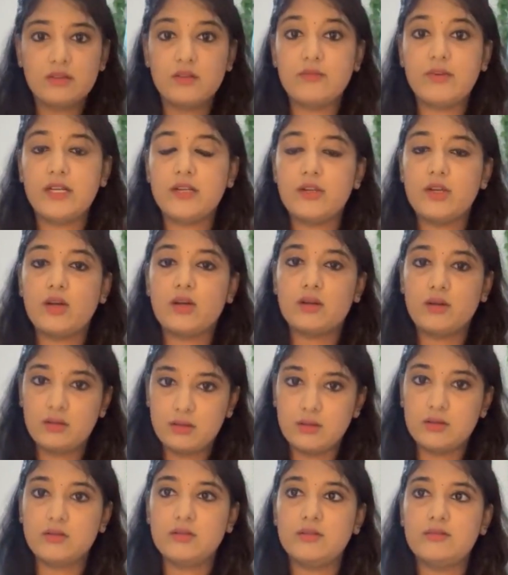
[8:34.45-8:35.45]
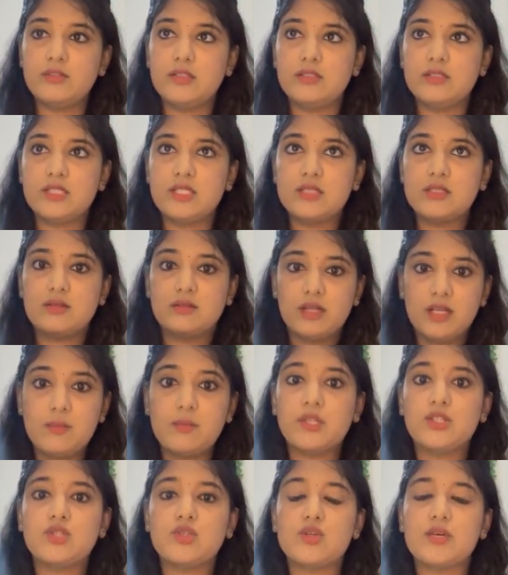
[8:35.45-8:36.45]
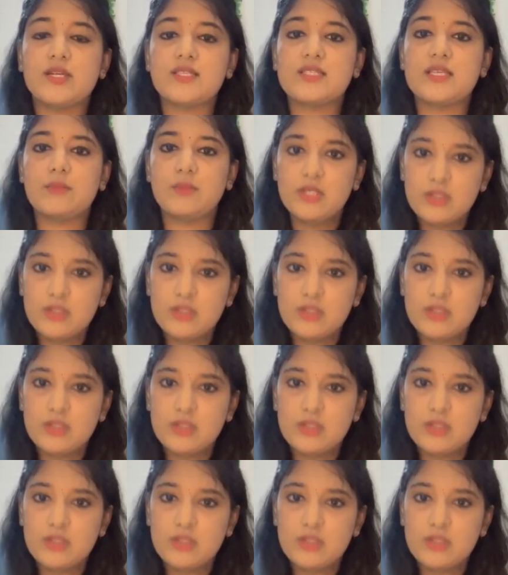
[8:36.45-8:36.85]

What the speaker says: When you're it's just 3 months to exam,